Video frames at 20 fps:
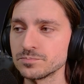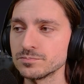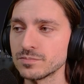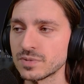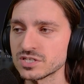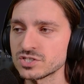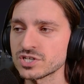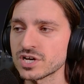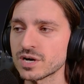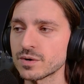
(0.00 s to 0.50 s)

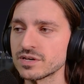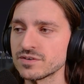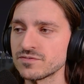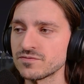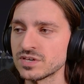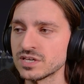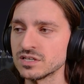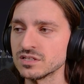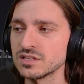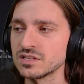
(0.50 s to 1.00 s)
much how I
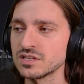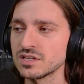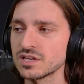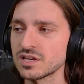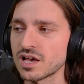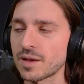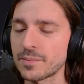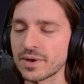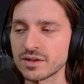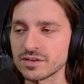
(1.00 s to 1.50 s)
feel
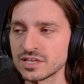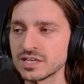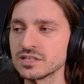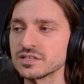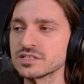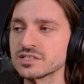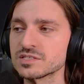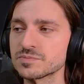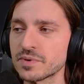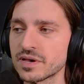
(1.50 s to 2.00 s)
about
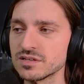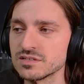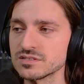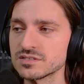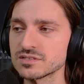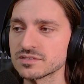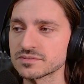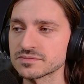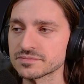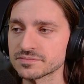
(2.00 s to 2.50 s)
healing
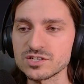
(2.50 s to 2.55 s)
spells.